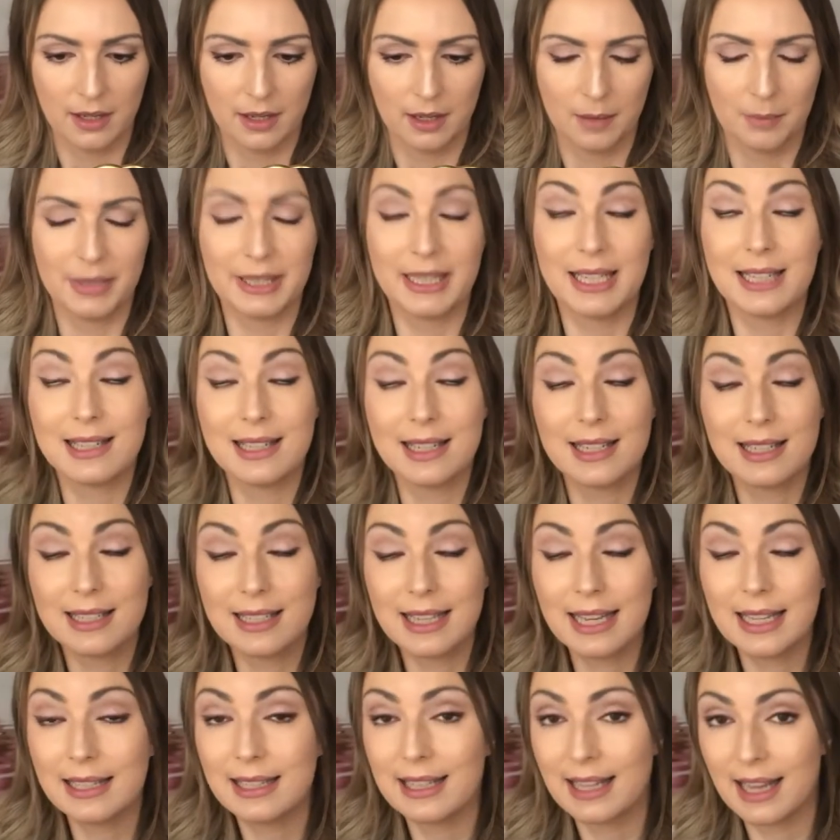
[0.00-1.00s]
But as I
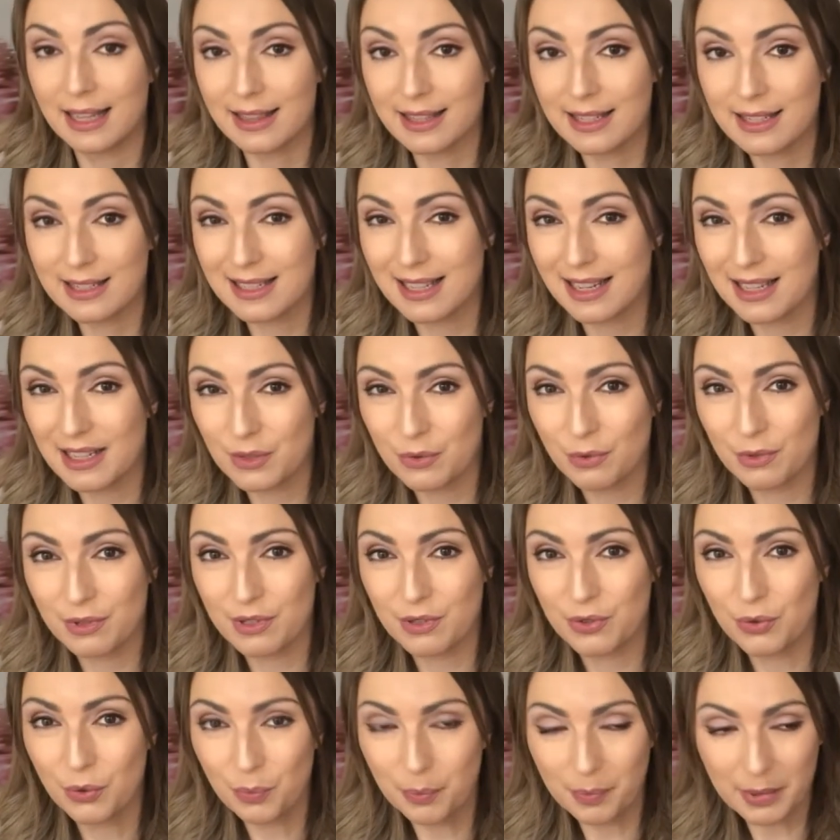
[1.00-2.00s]
said, the other size was
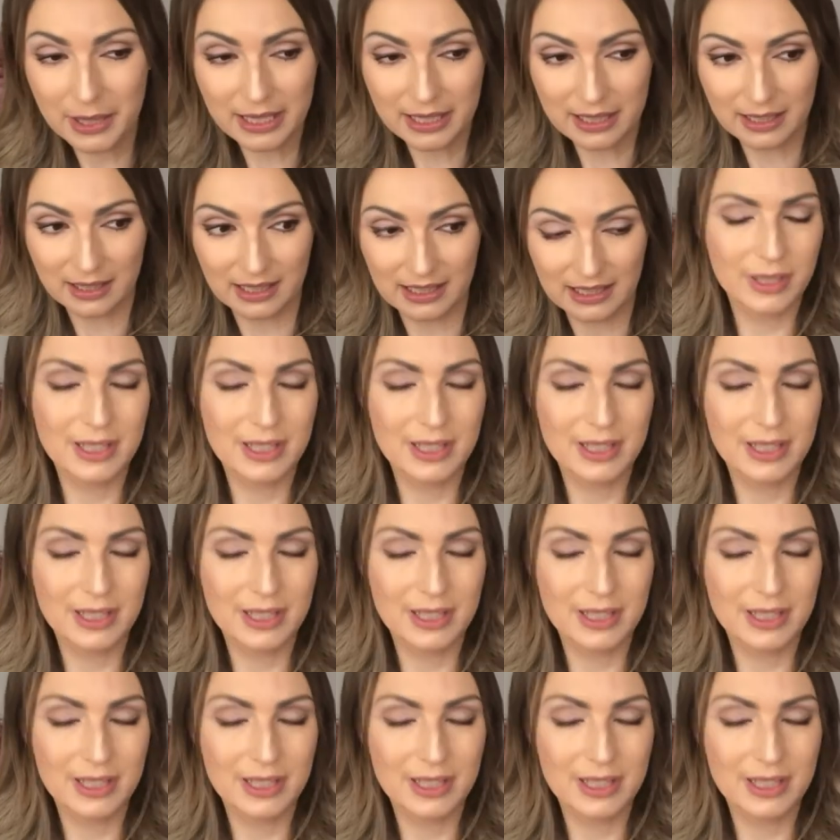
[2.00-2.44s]
too big.